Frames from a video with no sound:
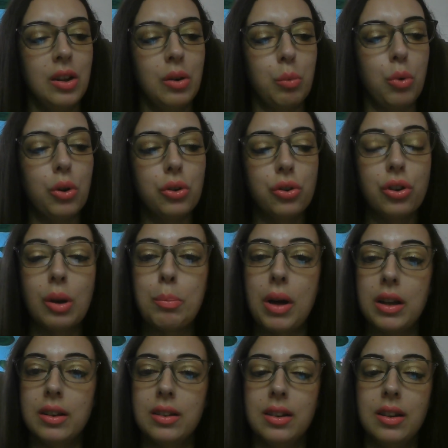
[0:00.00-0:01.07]
What true
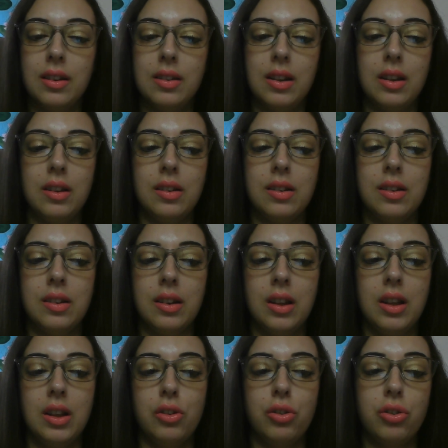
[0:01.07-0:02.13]
abundance is,
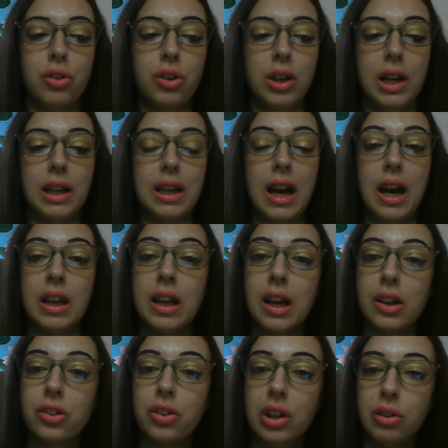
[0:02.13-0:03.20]
sure, it can
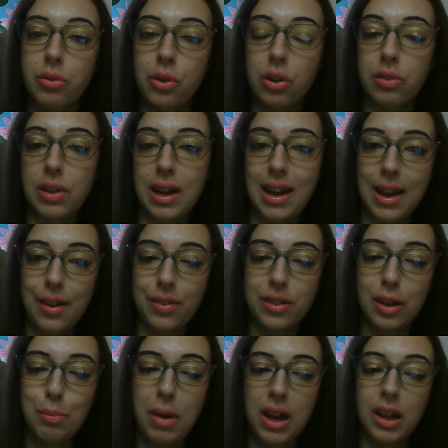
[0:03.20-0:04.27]
actually involve a
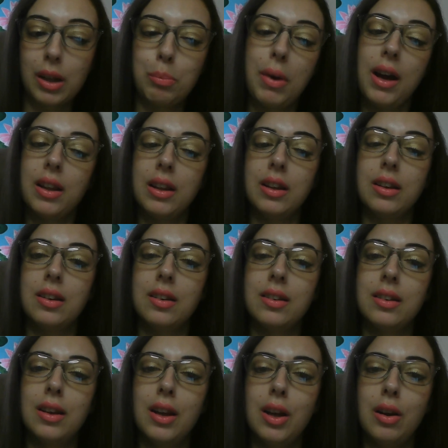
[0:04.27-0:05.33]
hefty bank balance,
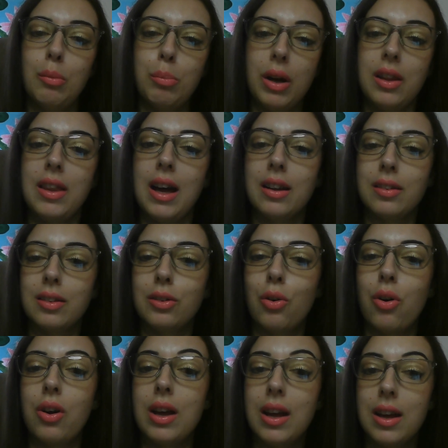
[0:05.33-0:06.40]
but that's
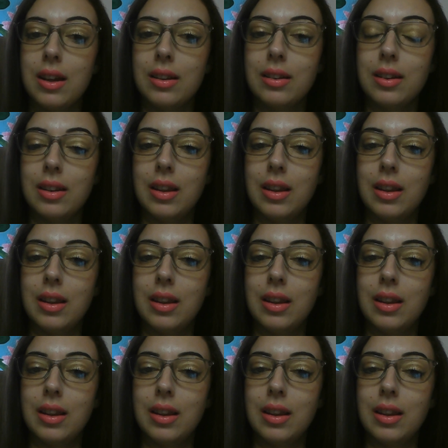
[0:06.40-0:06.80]
not it.